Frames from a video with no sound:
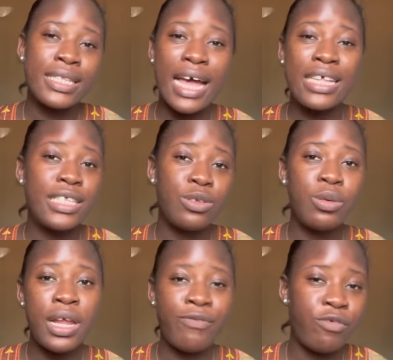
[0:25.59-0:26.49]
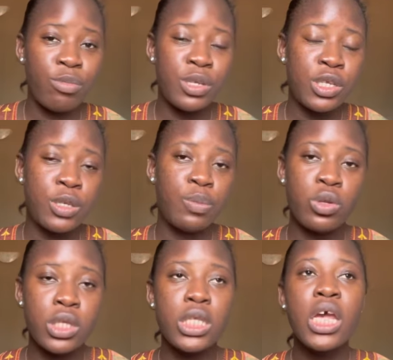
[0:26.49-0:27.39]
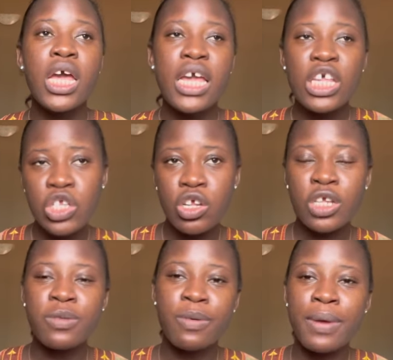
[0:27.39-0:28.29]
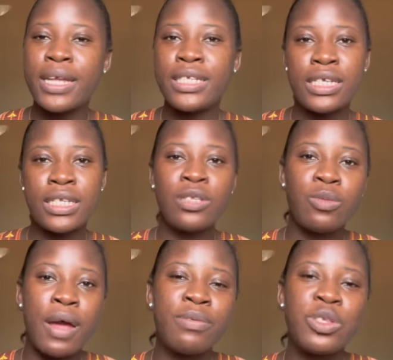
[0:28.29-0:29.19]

can still learn from this, but it's just for my Gen Z wives.